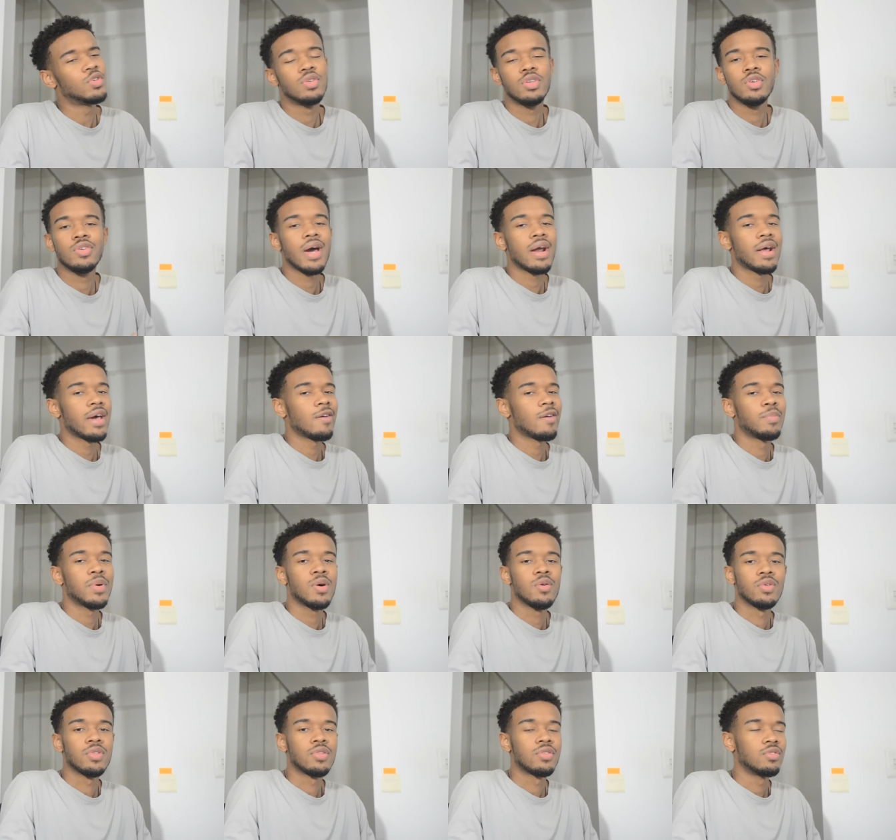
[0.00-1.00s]
You, you gotta have
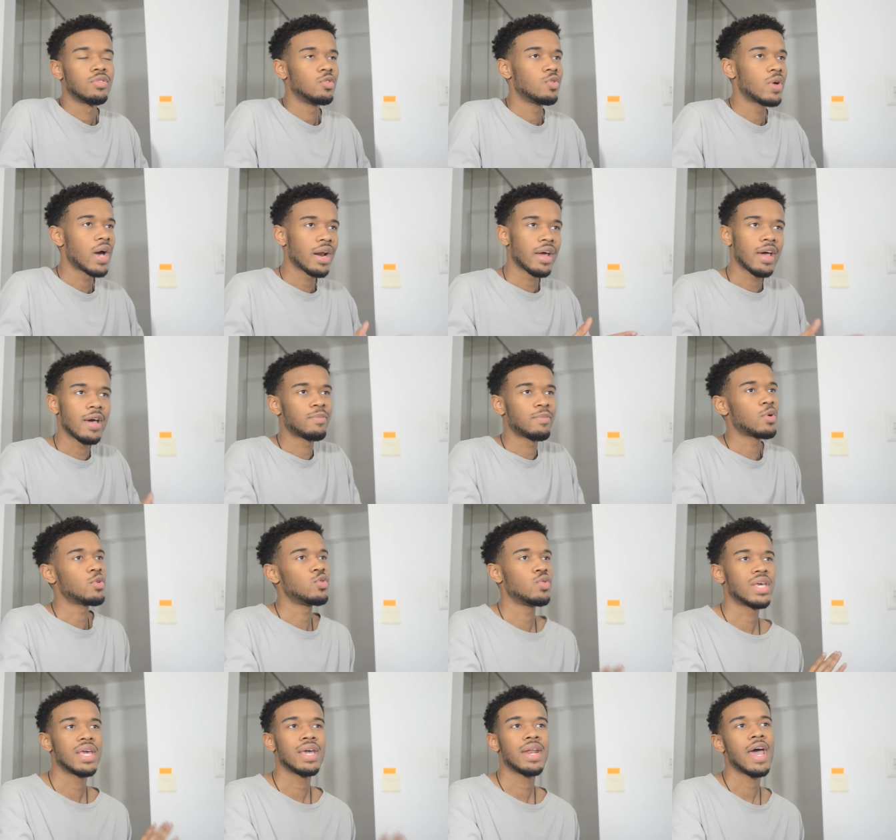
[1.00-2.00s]
both. You gotta have both.
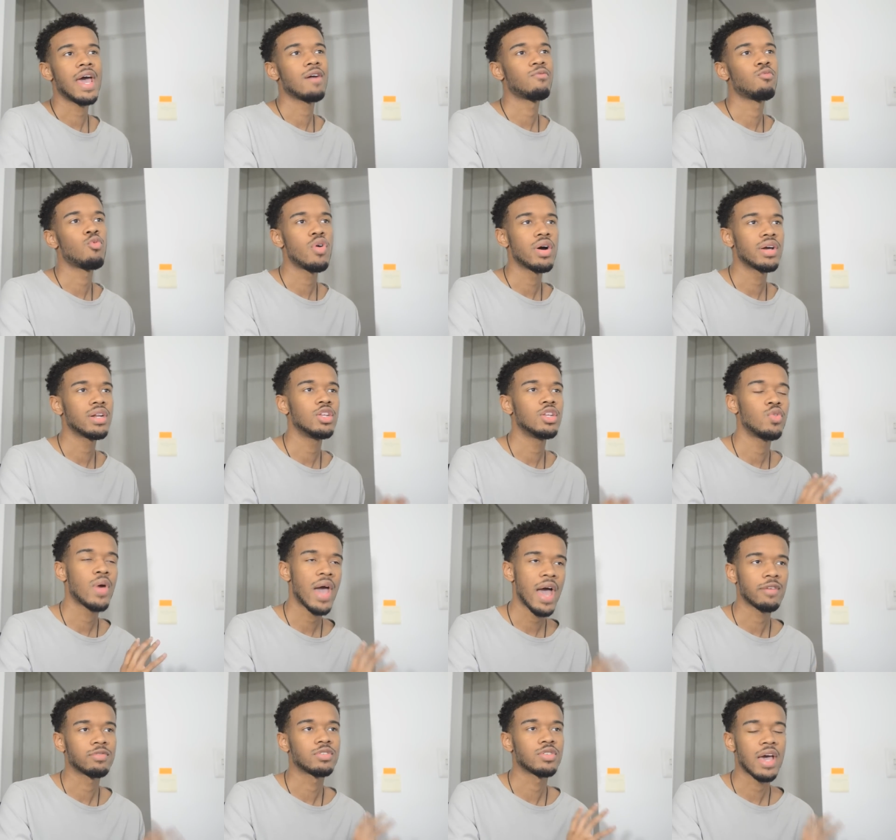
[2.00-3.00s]
You can't have one, you
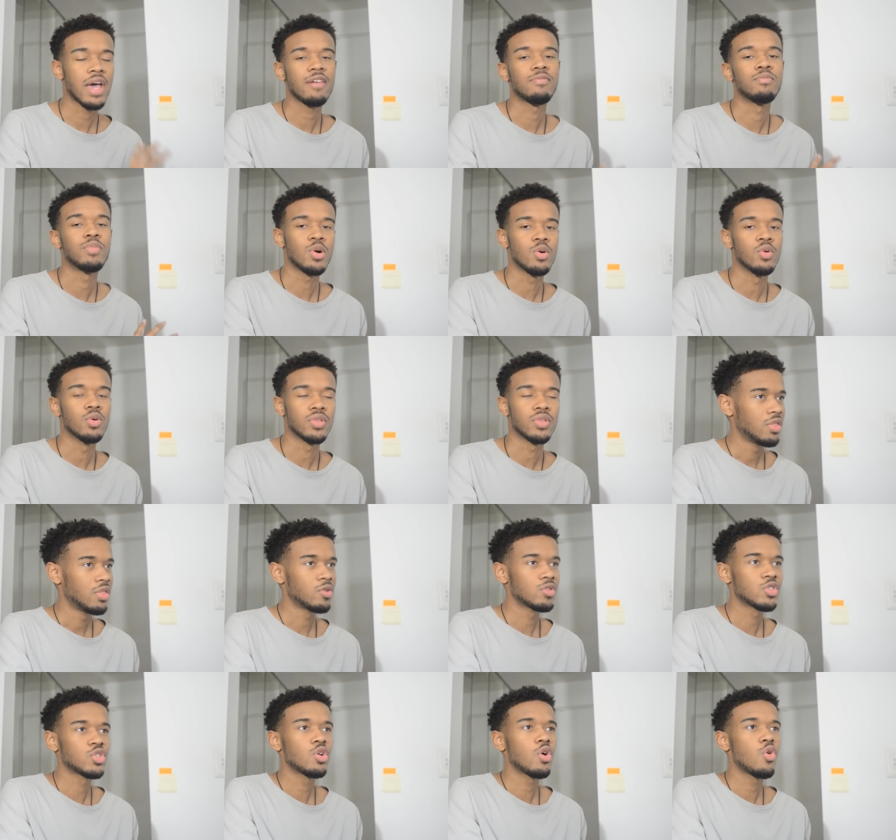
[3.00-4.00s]
have to have both.
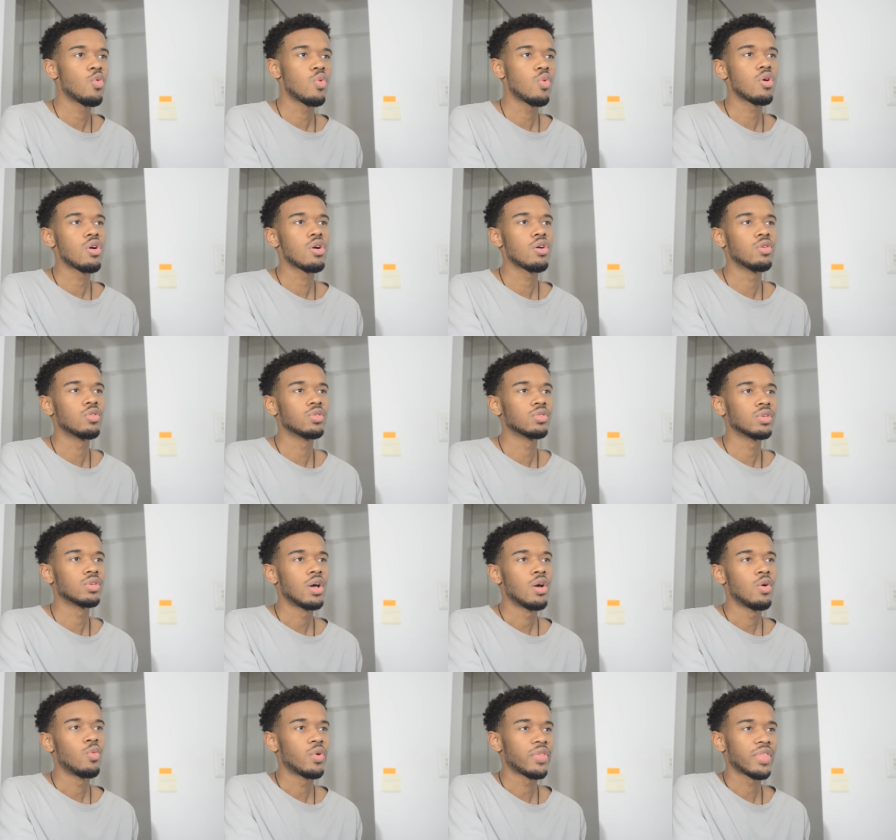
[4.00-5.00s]
There's no world
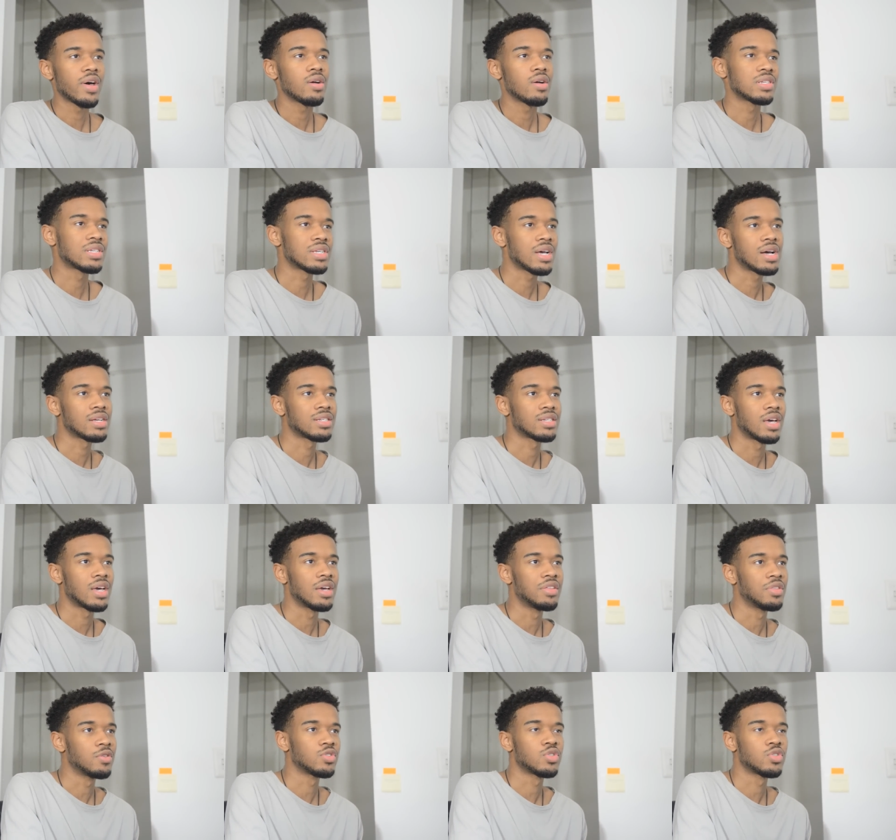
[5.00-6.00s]
without Sasuke,
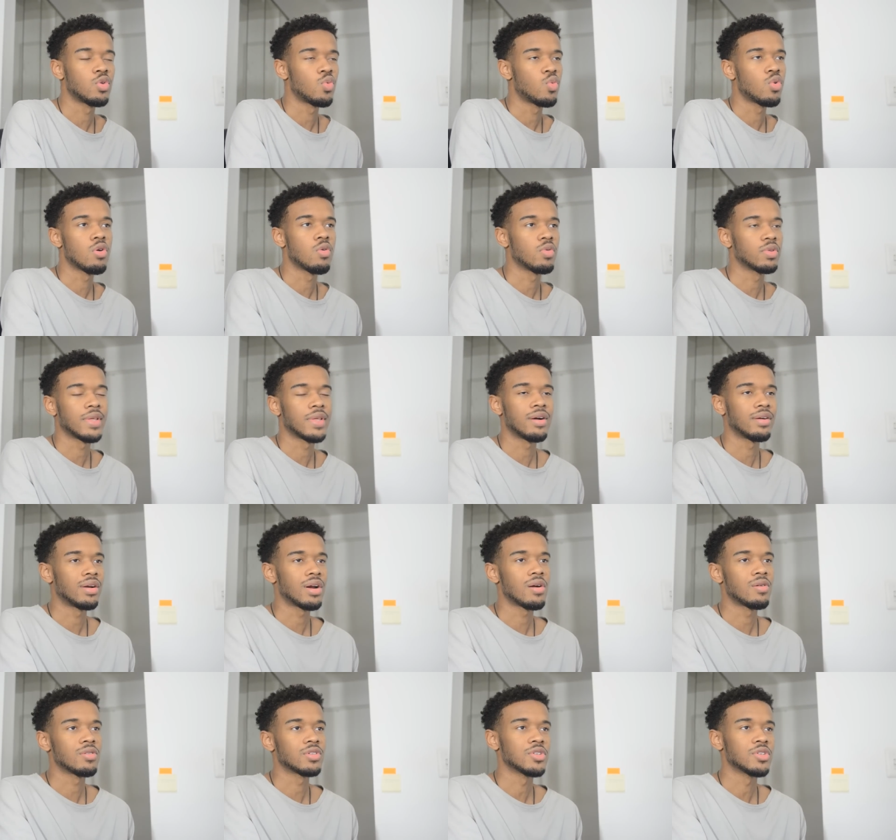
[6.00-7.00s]
and there's no world without
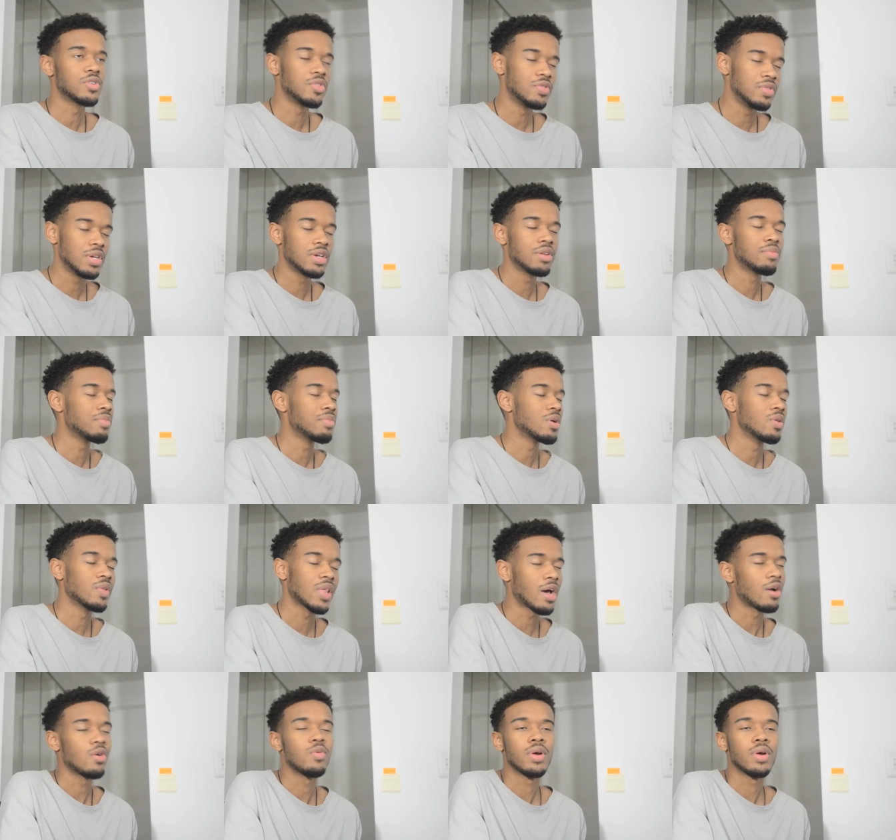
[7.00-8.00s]
Naruto. You need them both.
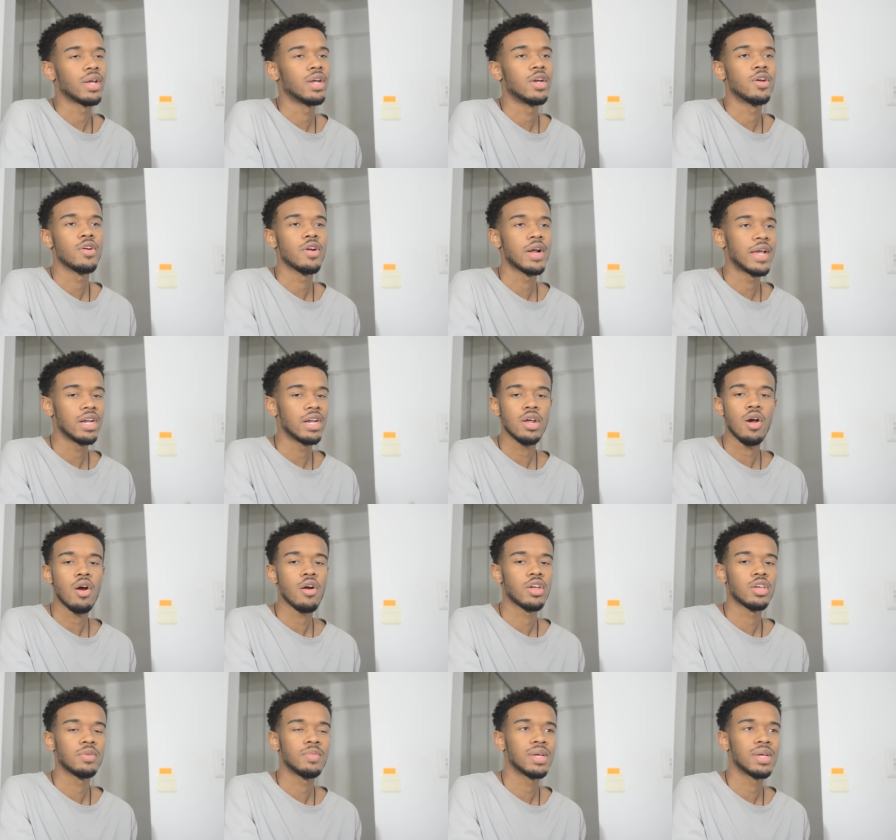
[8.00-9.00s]
I don't want to hear any
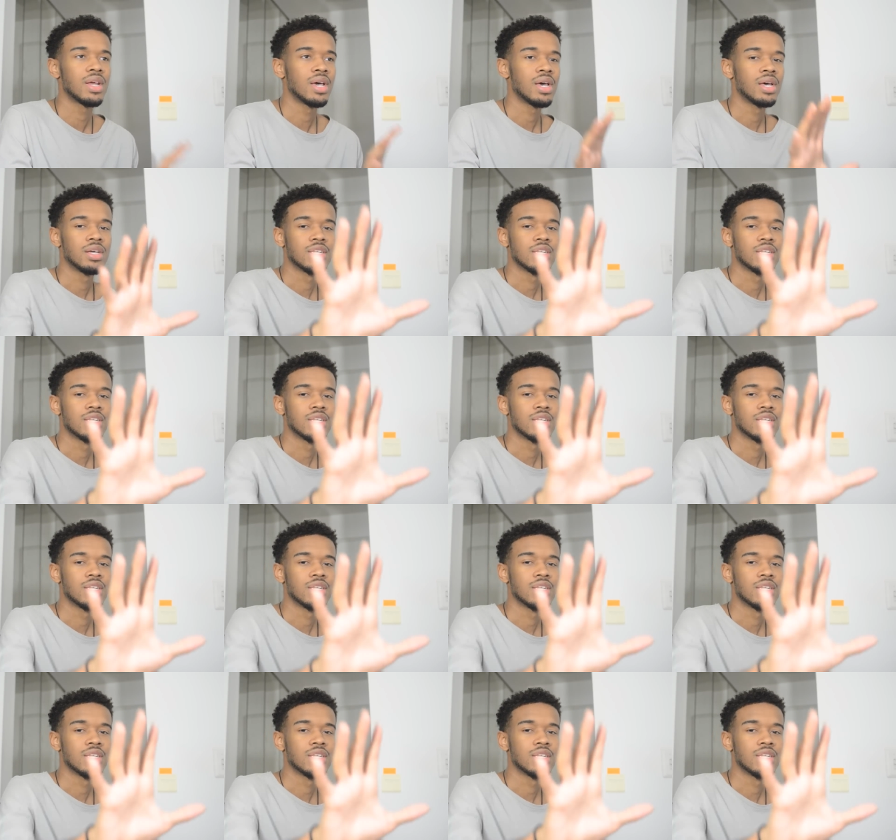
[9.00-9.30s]
argument.